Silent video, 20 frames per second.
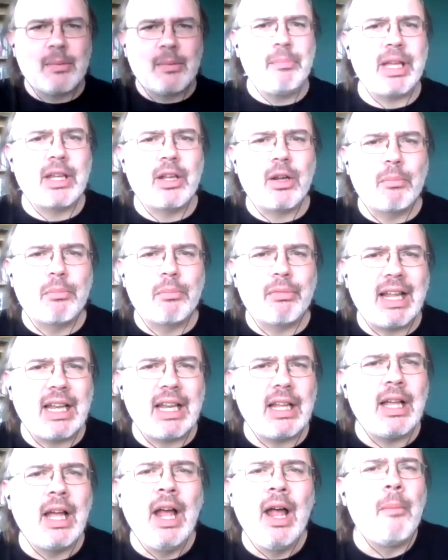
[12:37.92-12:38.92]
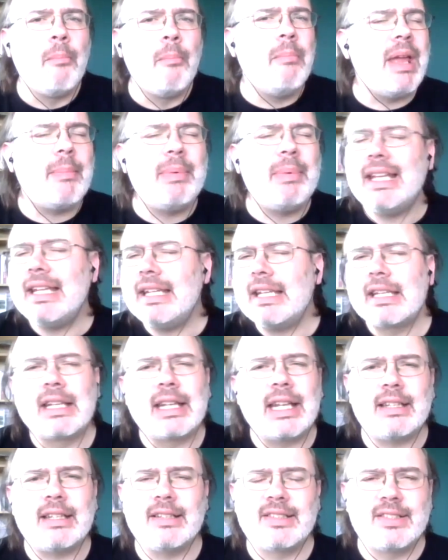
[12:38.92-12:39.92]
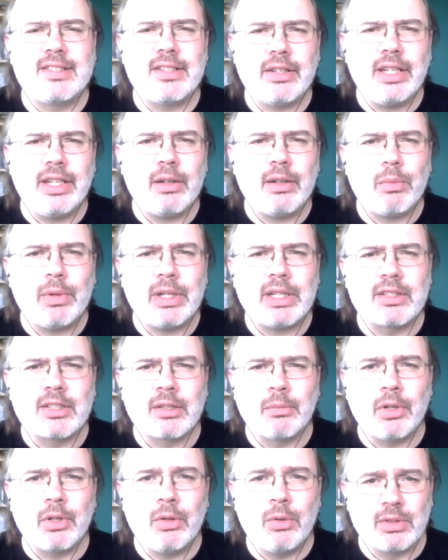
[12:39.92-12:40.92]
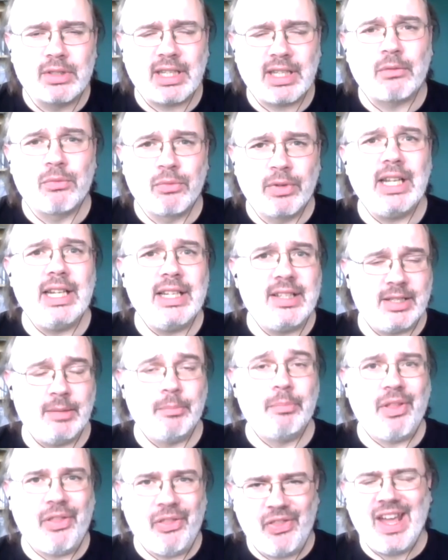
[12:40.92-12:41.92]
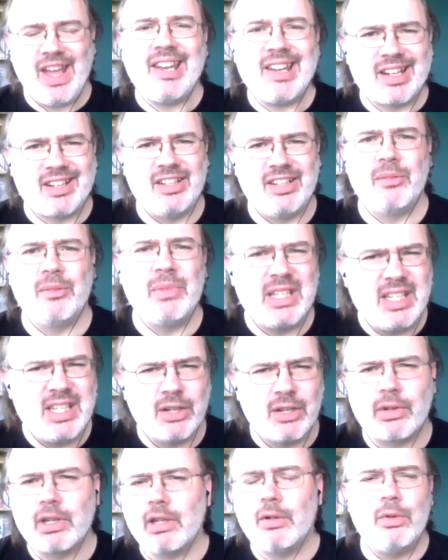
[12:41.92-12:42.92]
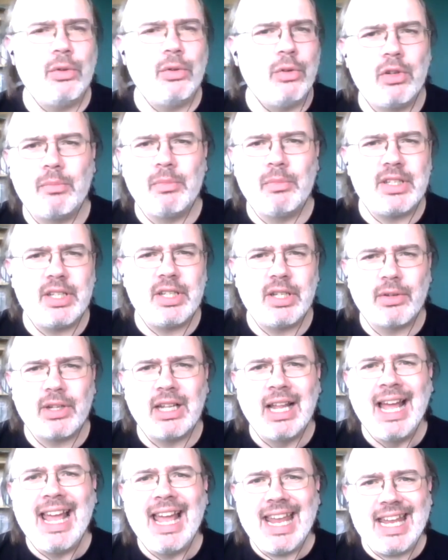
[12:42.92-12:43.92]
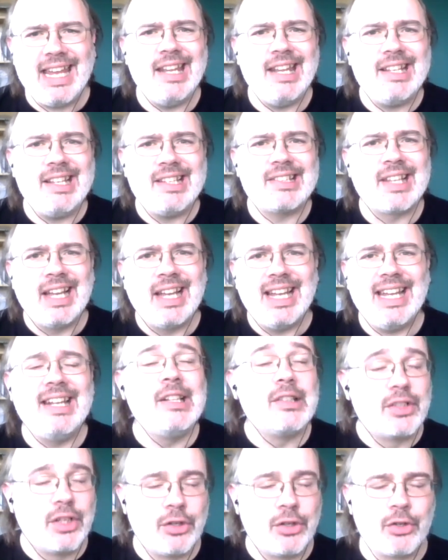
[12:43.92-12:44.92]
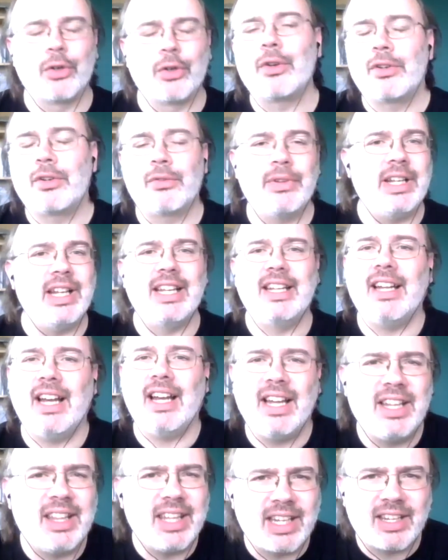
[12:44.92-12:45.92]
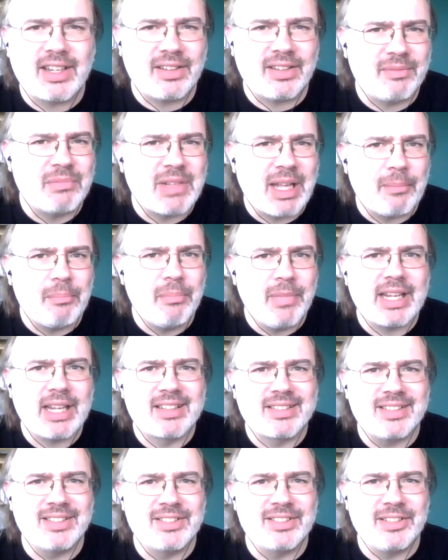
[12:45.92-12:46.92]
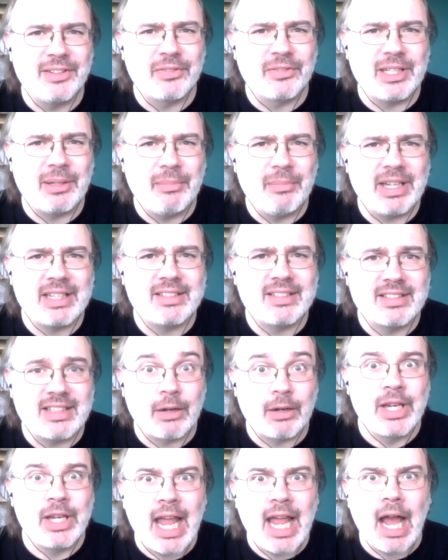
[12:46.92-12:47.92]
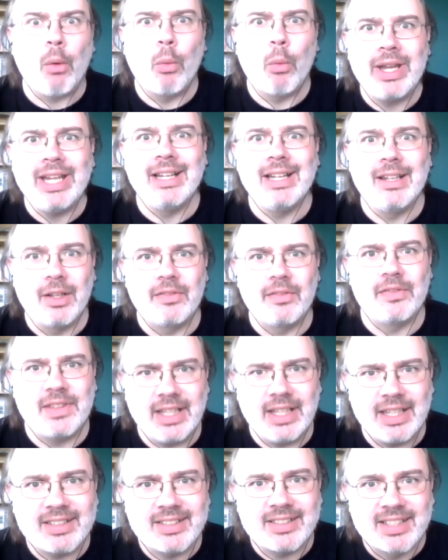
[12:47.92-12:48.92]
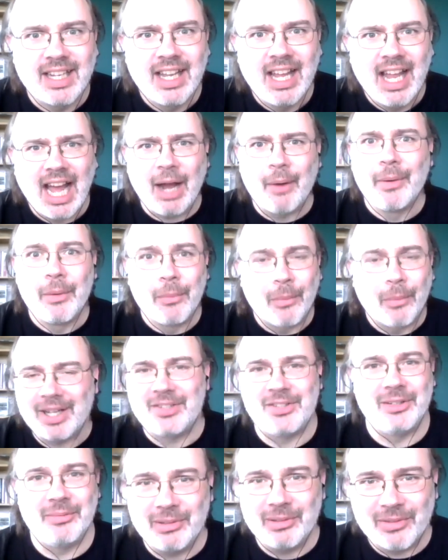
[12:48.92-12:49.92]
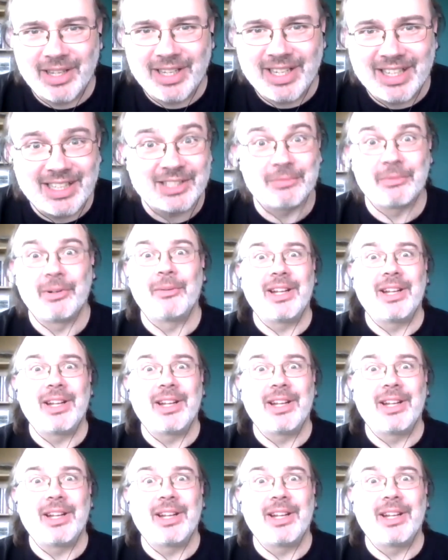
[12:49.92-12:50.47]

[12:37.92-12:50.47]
a big umbrella. Maybe they didn't get to study it with someone who was like really sympathetic to the material, who knew the material. It is the nerdery, I think, that makes this different, that makes us like, yeah, we love this and we want you to be writing this and we